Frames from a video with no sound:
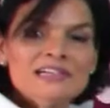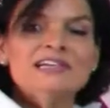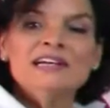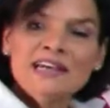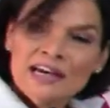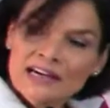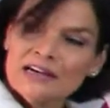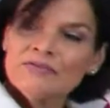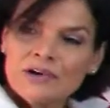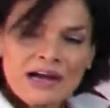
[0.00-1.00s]
is a
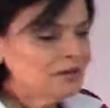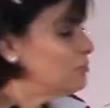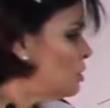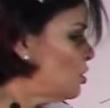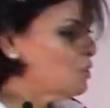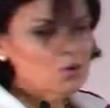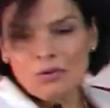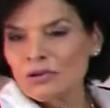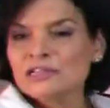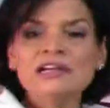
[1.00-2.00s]
negative, right?
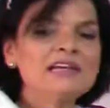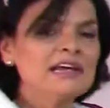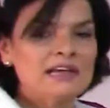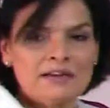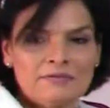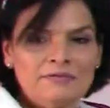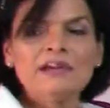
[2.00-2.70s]
No, it's a negative.